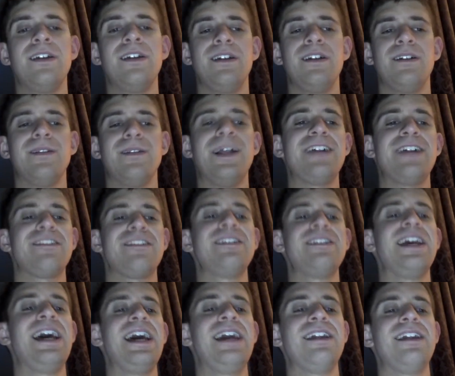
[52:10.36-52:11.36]
Lashley
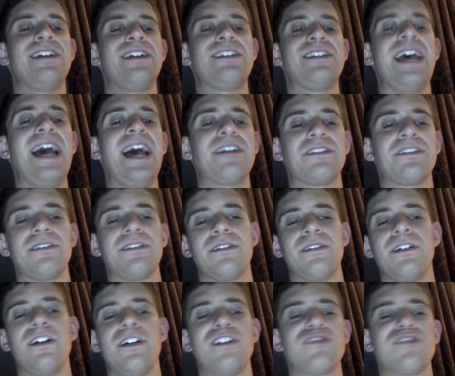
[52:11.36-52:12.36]
then attacked
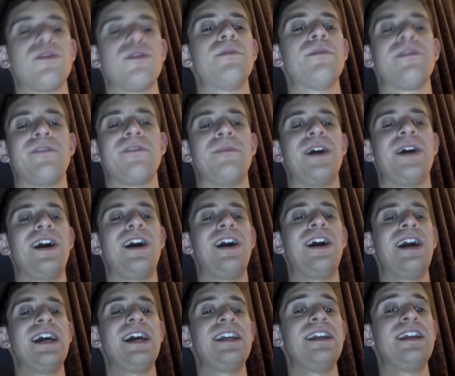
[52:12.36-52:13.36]
uh, Strowman from
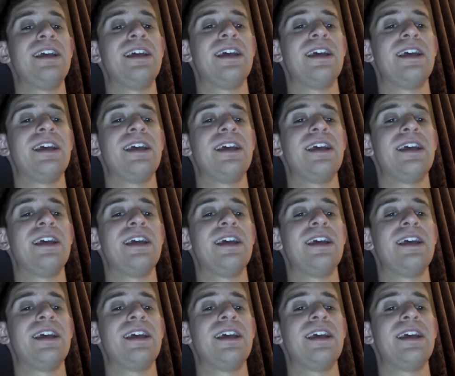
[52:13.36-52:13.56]
behind,